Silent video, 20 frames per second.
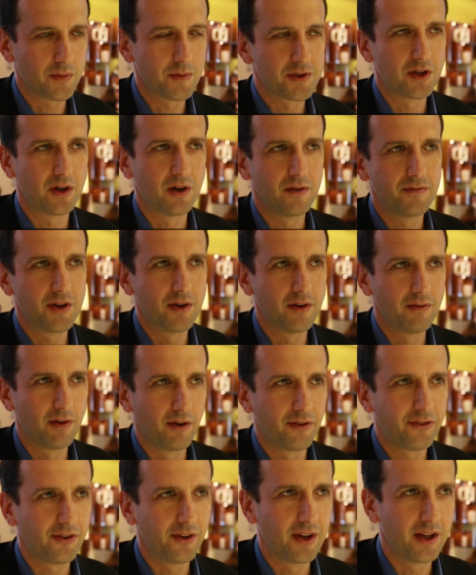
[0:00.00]
Reserve
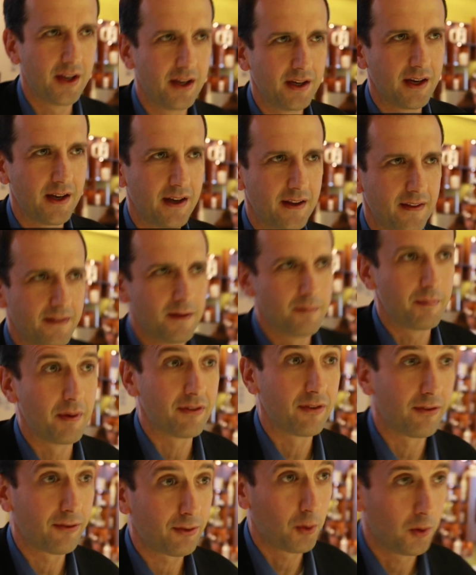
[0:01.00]
University in the
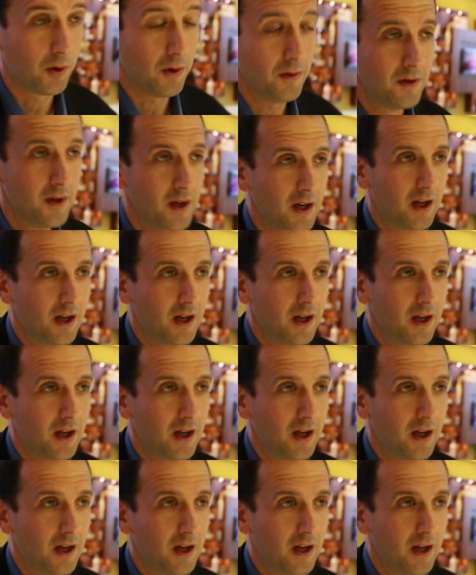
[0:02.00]
business school.